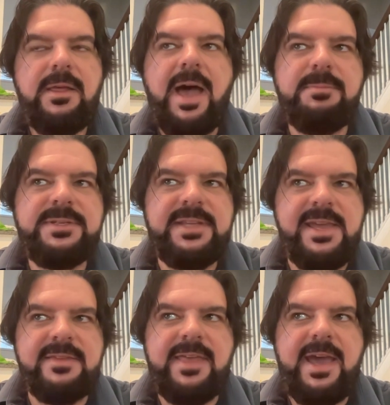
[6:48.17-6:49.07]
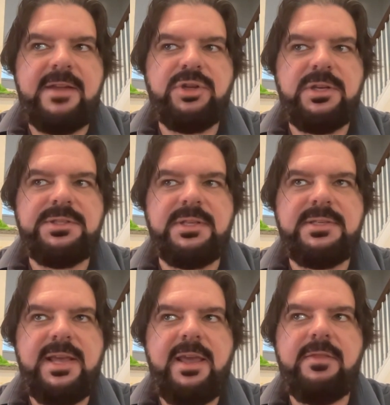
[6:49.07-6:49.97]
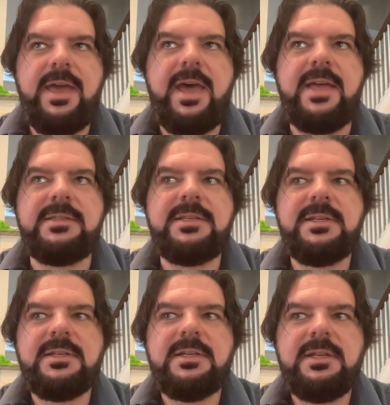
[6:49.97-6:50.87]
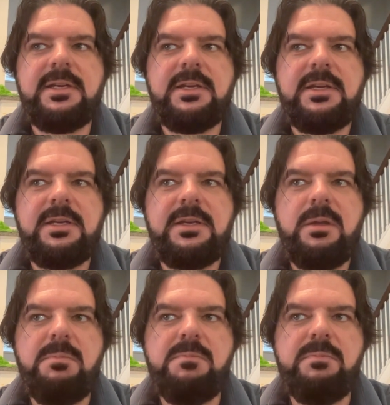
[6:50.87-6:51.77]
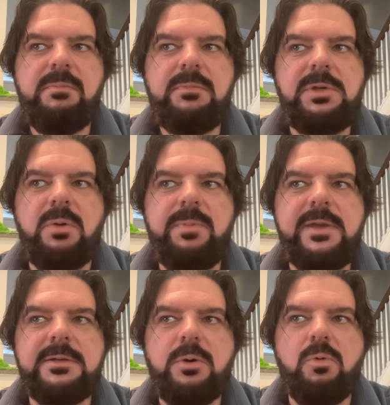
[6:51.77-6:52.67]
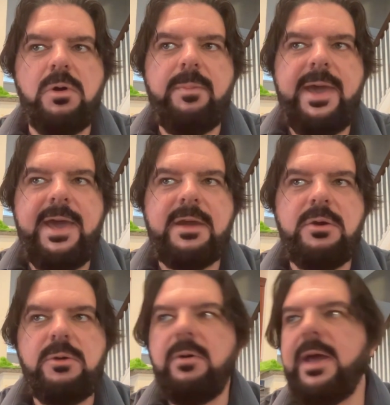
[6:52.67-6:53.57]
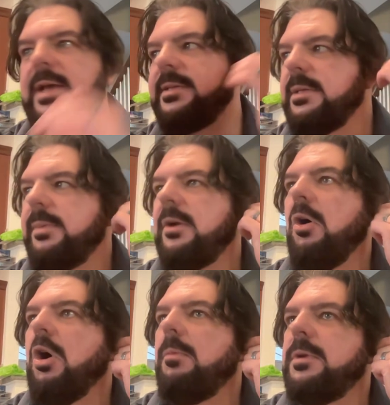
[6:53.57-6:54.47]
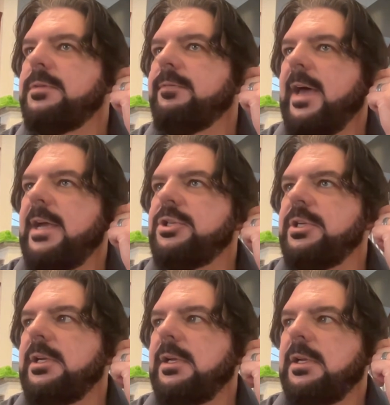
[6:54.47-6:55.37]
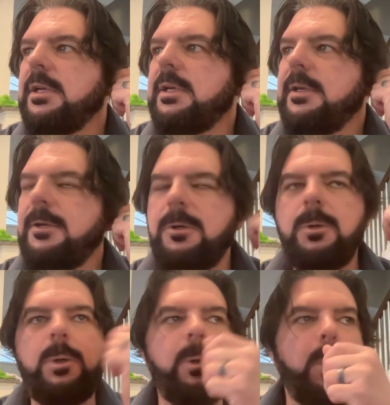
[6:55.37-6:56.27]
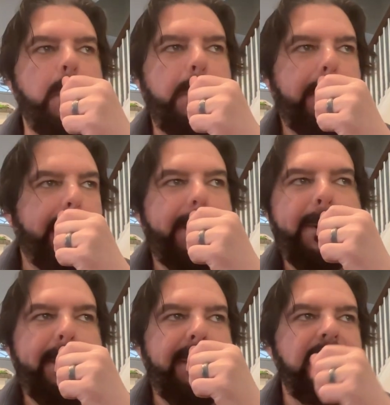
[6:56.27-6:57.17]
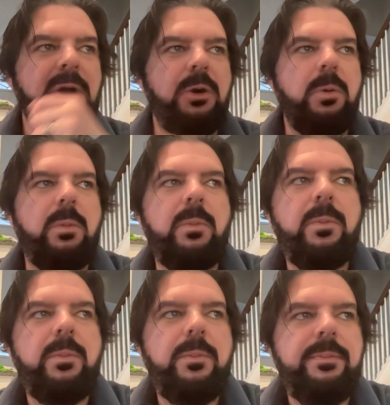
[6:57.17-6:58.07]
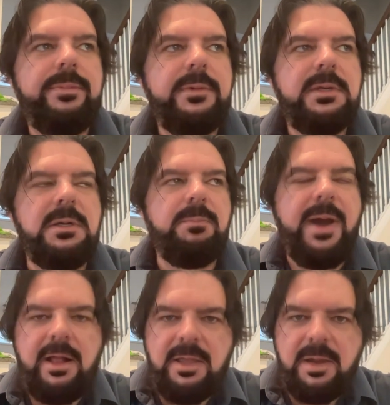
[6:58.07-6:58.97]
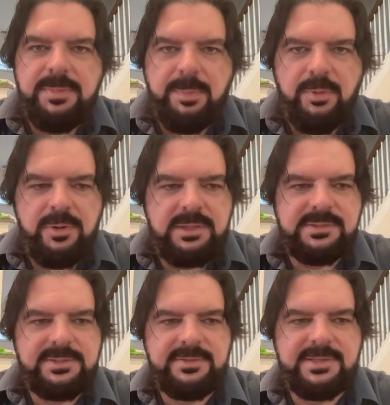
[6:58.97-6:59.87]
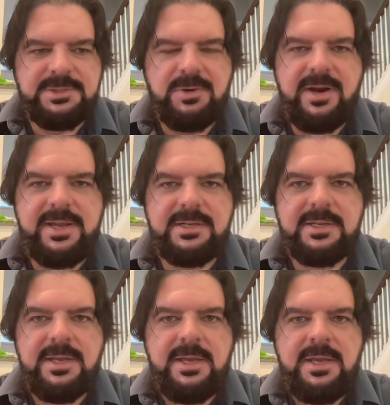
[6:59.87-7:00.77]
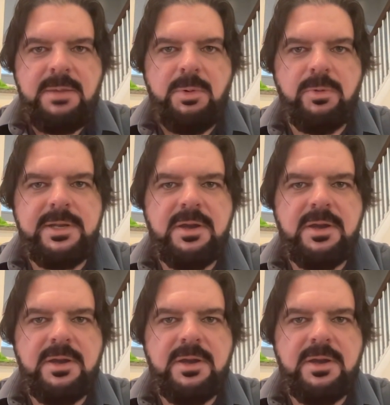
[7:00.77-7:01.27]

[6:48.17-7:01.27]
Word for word: I'm saying that just to say that, you know, being a quarterback who has the big arm, who's flashy, who, you know, can pile up the points, that's great. But when it